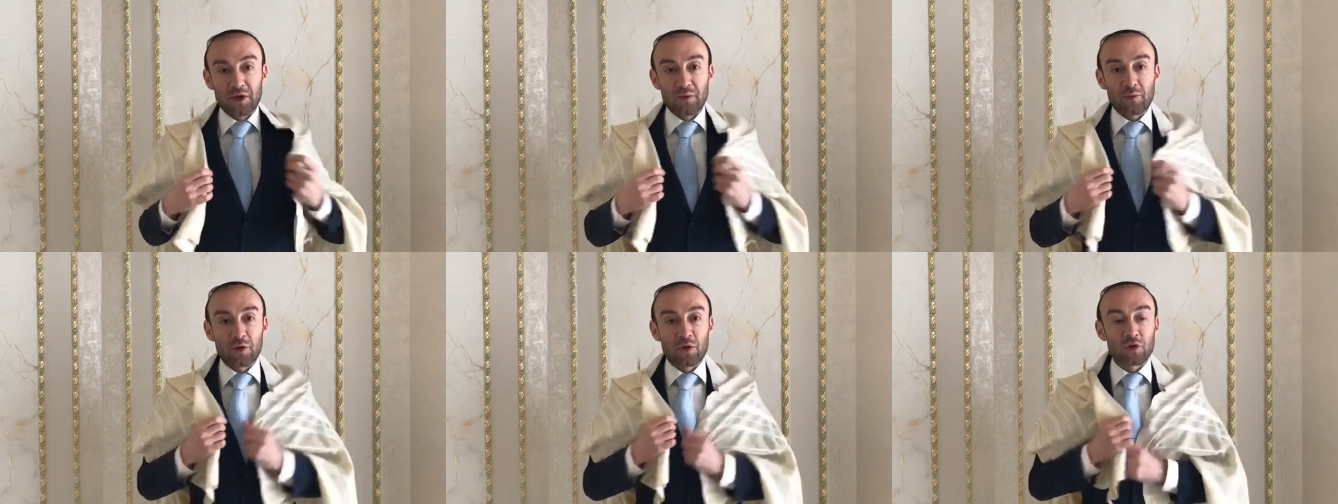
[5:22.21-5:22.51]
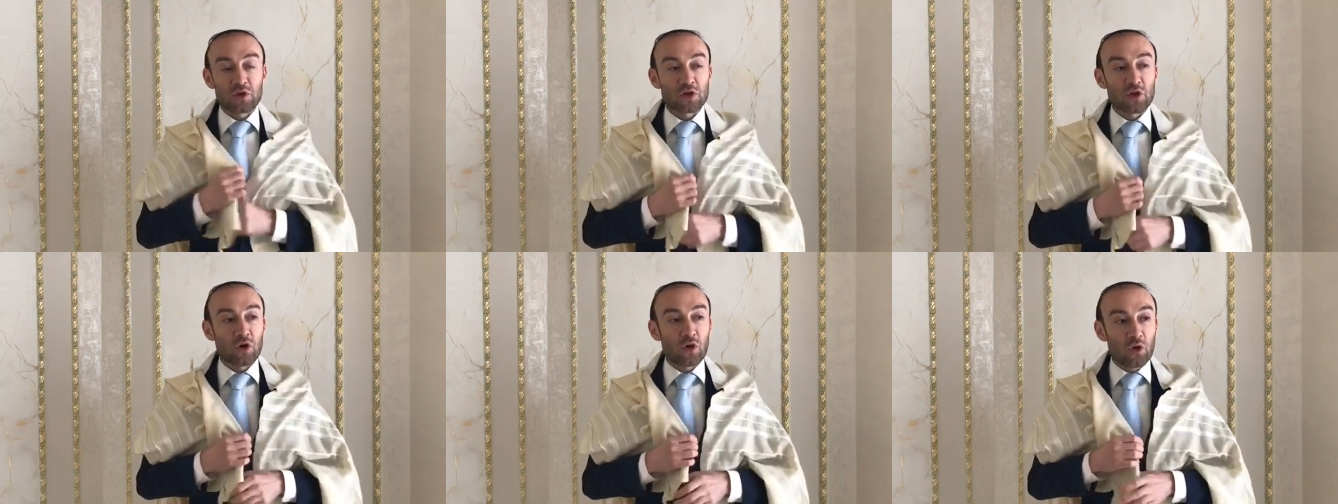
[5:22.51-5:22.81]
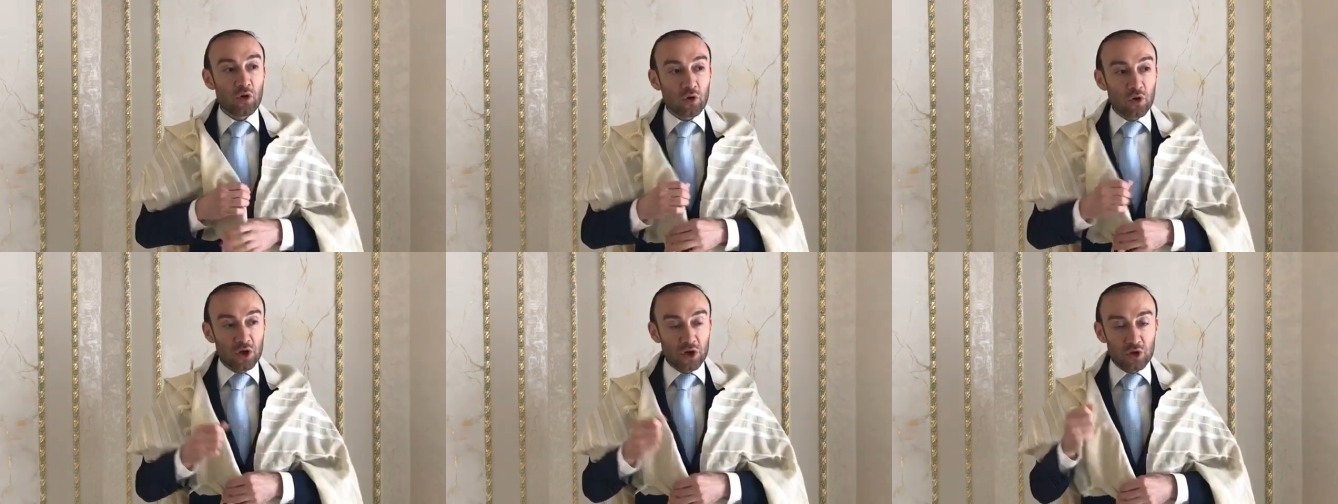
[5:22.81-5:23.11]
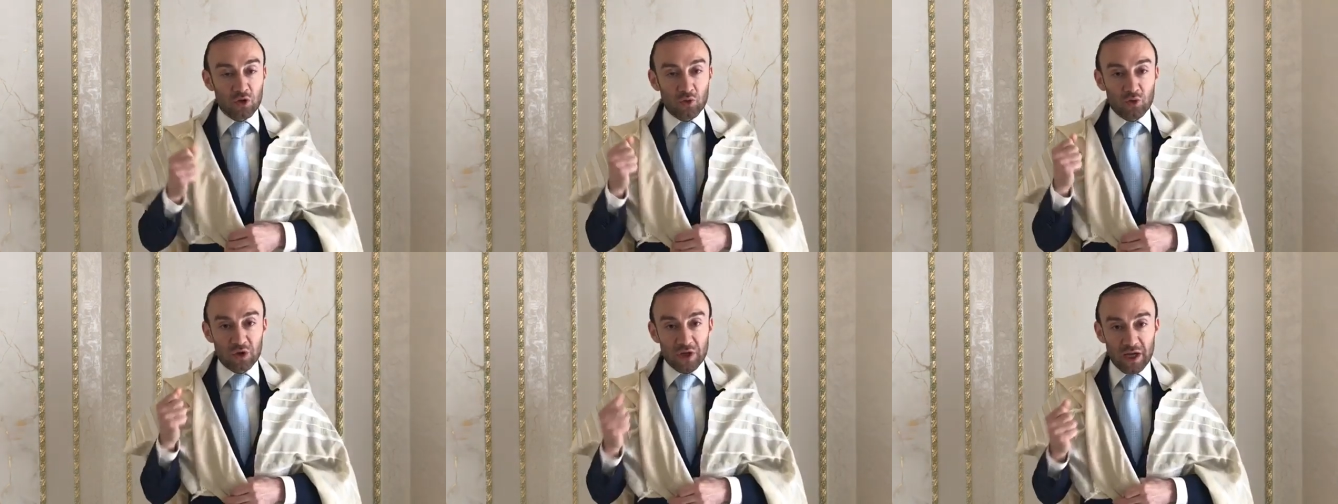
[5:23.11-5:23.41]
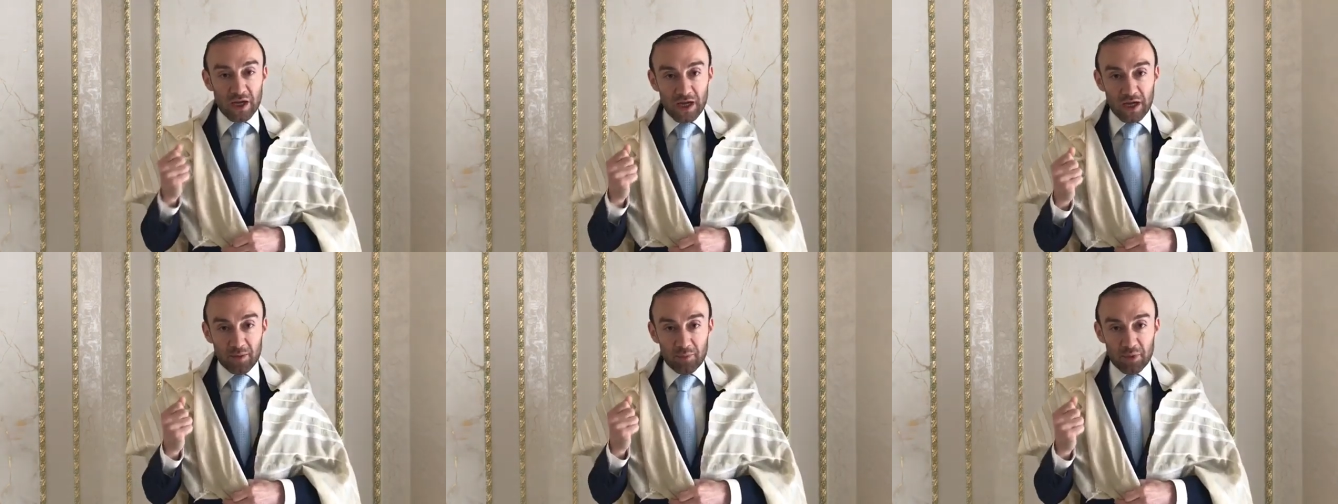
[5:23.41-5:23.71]
Because only through the
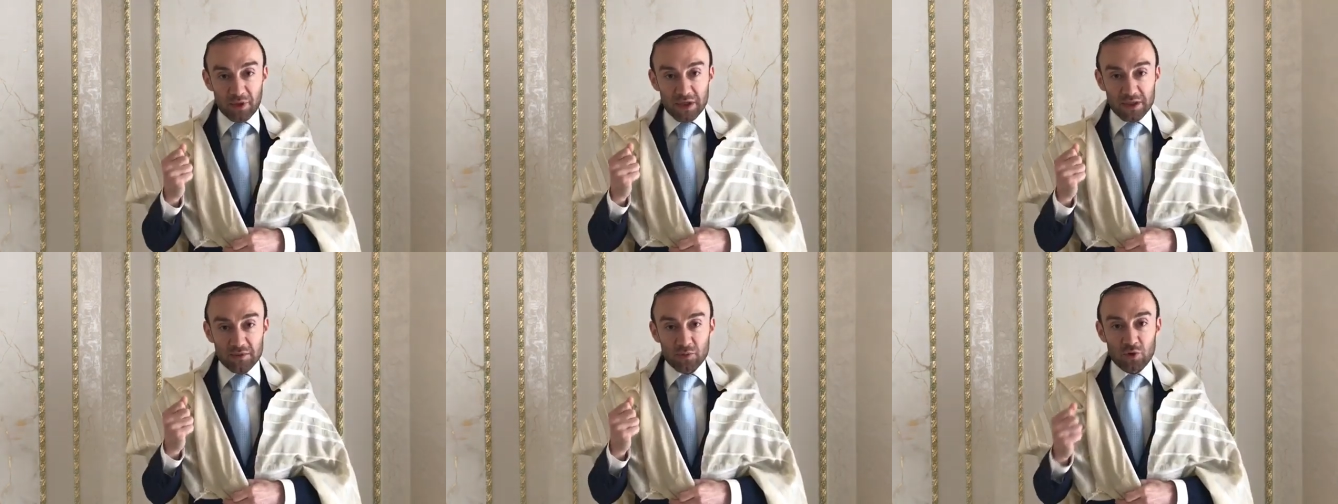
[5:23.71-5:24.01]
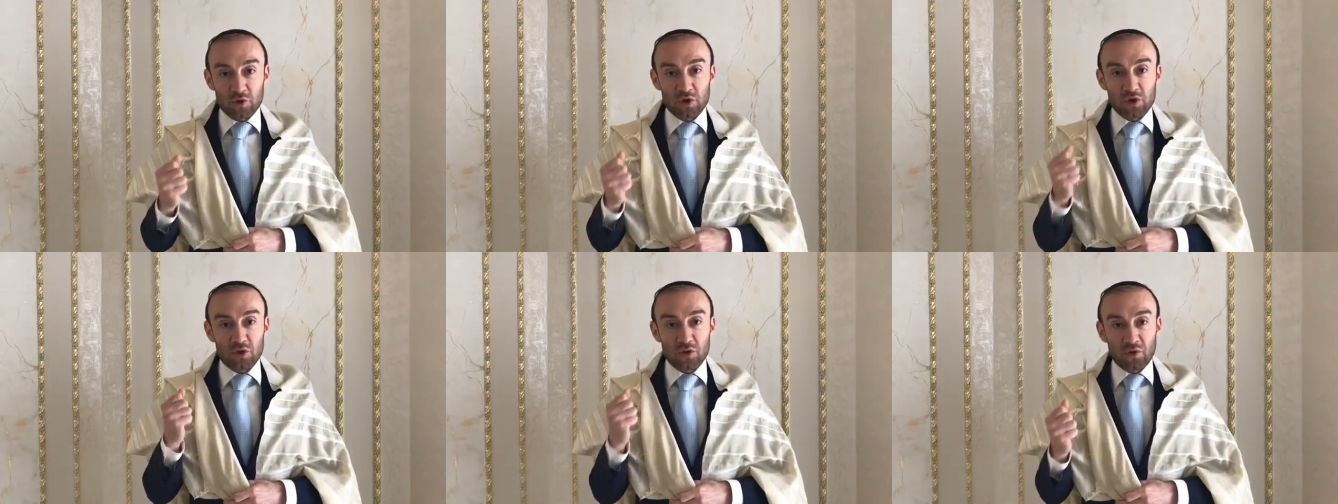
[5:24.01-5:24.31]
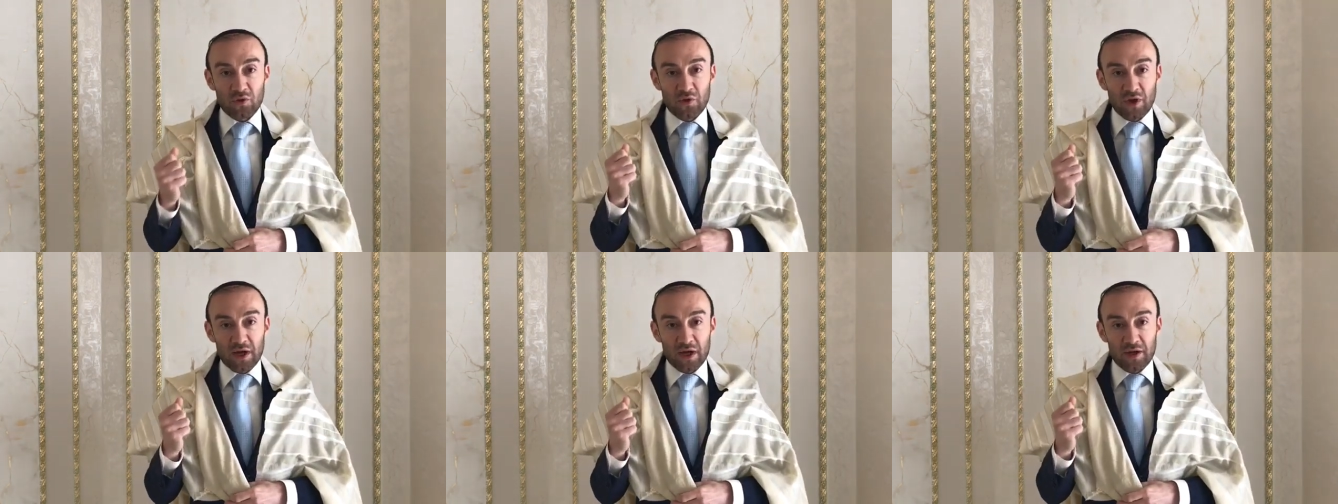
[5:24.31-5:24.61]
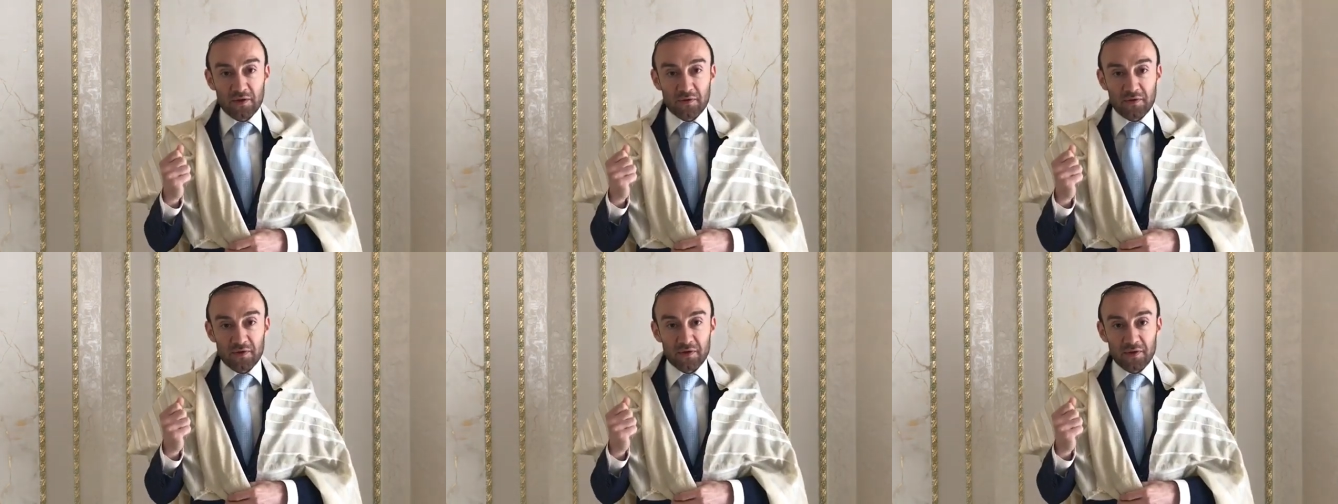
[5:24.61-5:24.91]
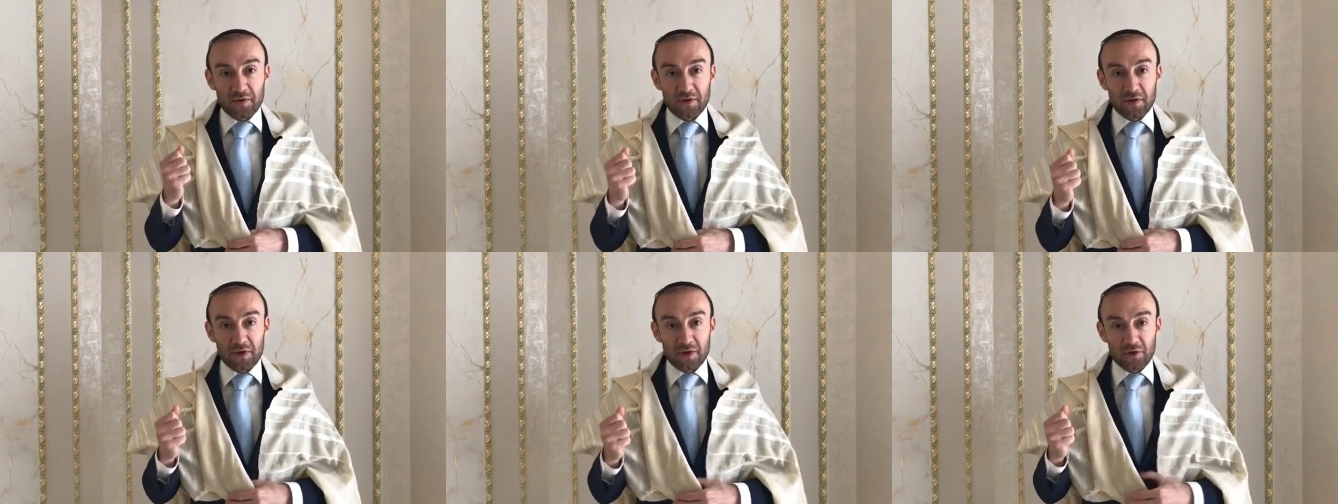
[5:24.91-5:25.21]
happiness we could survive
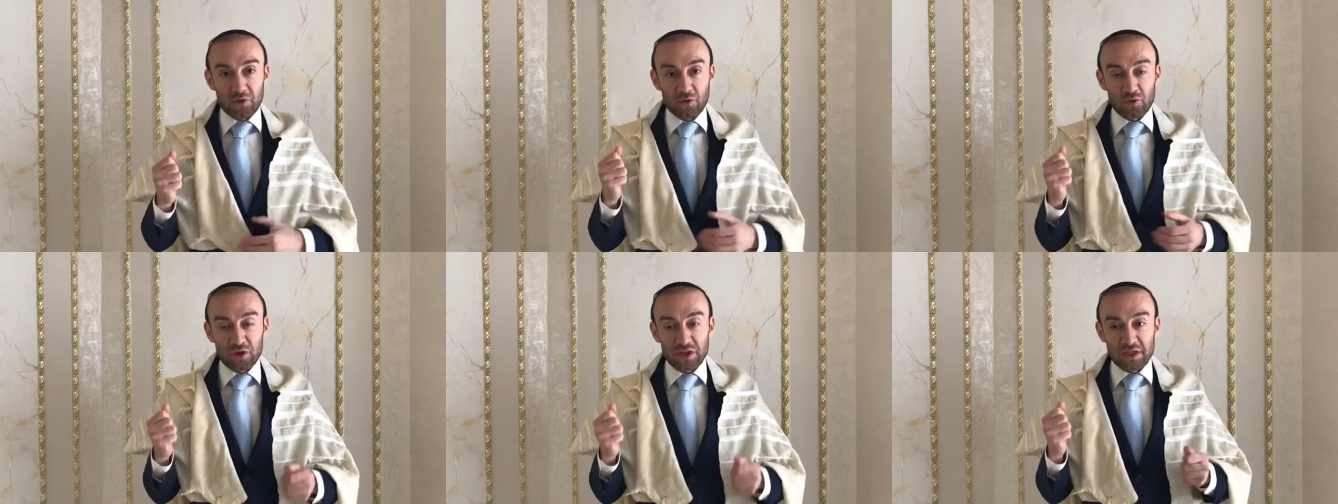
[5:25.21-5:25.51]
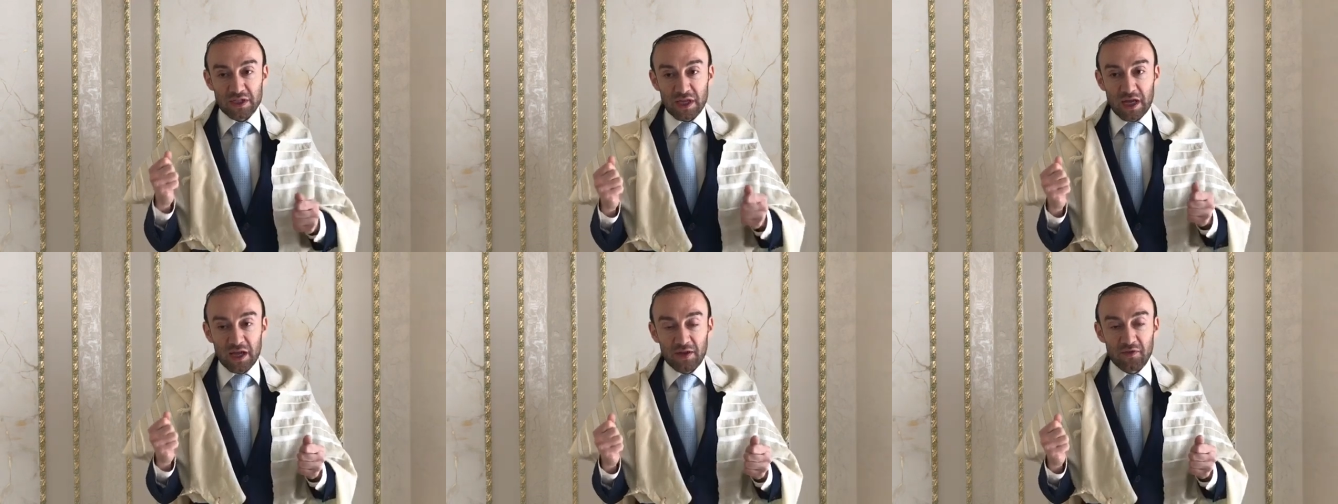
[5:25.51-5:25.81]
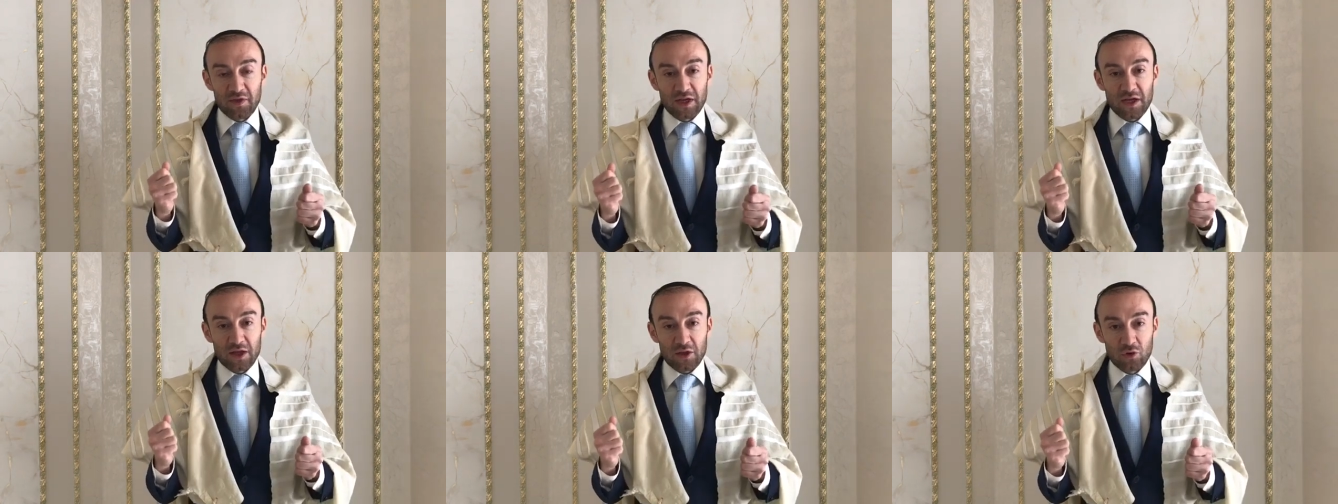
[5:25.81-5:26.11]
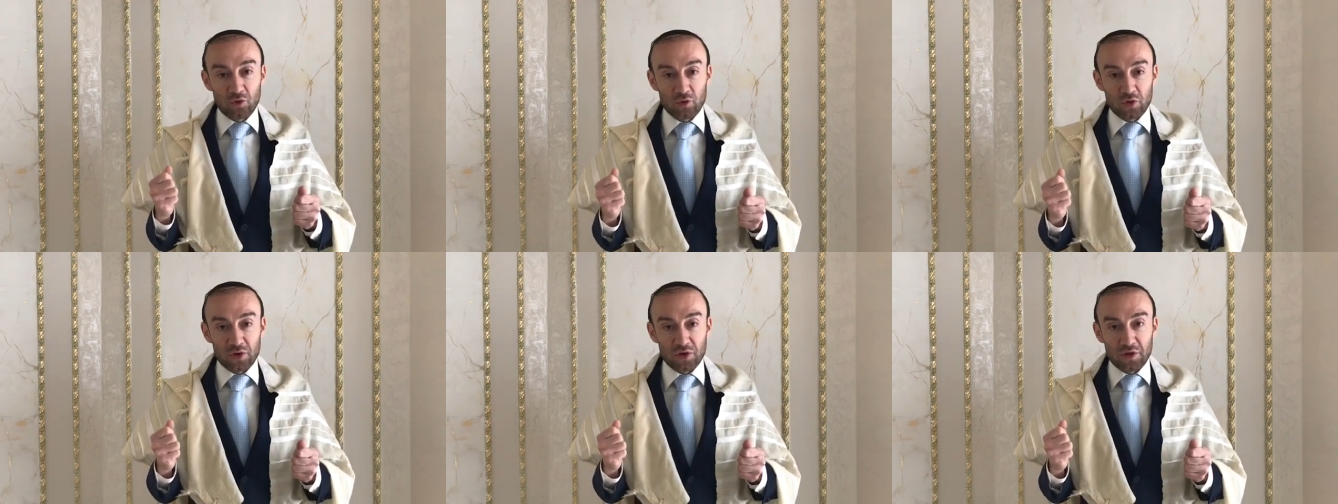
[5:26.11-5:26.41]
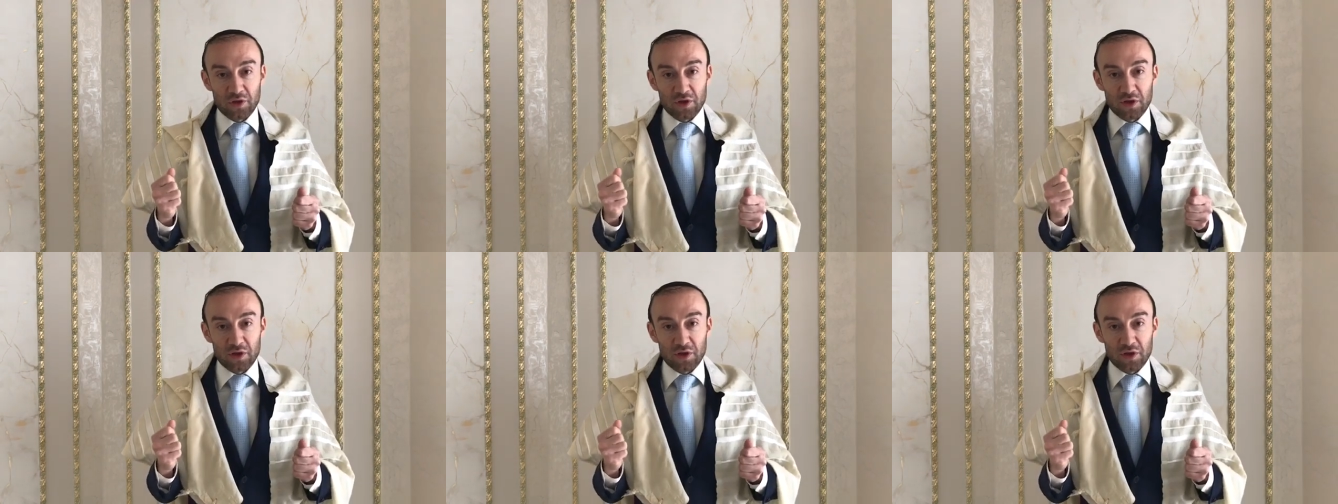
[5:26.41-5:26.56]
through this heavy galut.